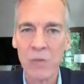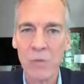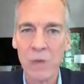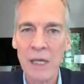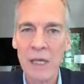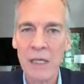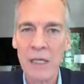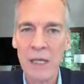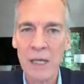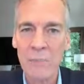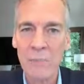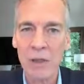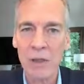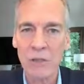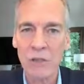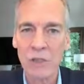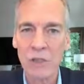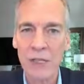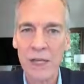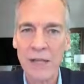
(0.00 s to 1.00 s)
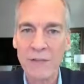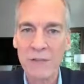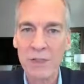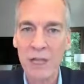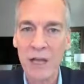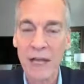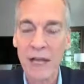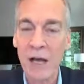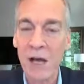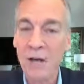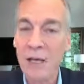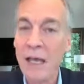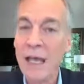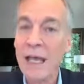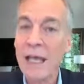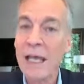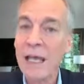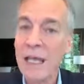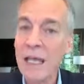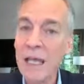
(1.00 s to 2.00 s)
we can keep those deaths down.
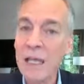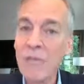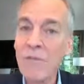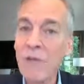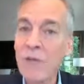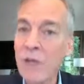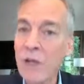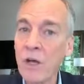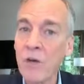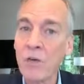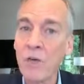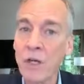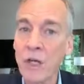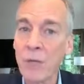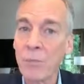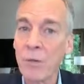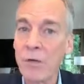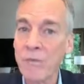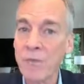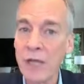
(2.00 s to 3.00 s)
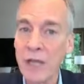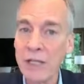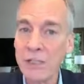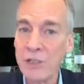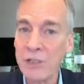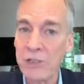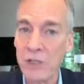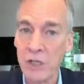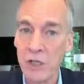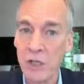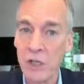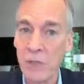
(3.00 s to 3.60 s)
Even though the number of cases in the